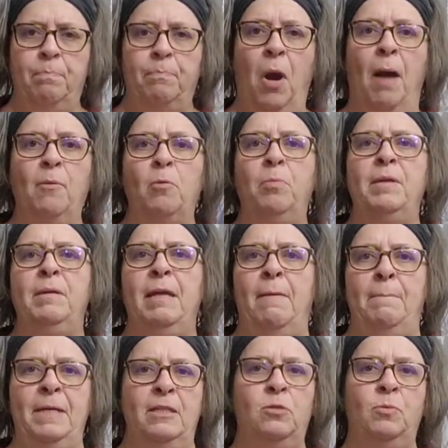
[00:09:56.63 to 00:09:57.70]
probably
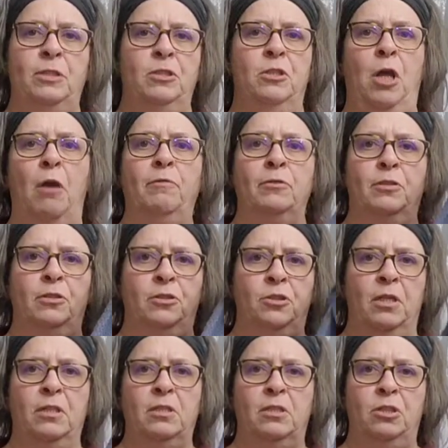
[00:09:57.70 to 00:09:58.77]
be switching over to
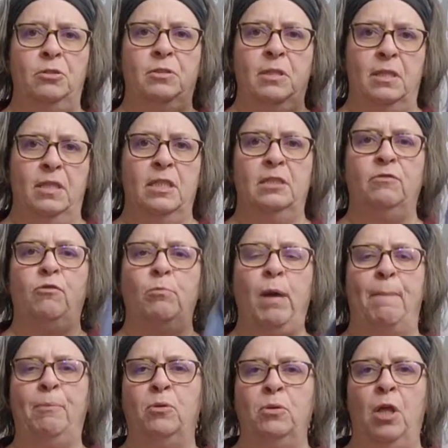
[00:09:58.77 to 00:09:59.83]
just using this for
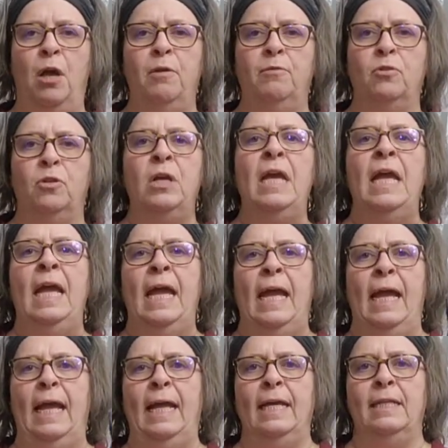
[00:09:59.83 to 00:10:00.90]
my pullover
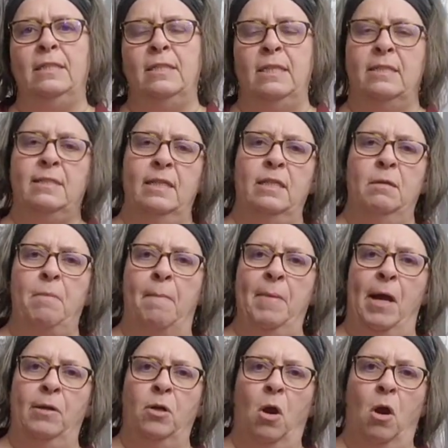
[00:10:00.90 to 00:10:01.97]
and sending my
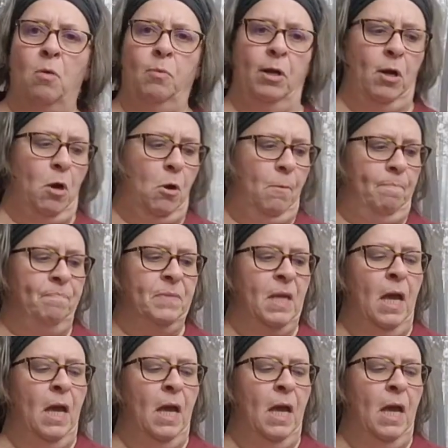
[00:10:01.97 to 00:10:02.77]
Mountain Hardwear home.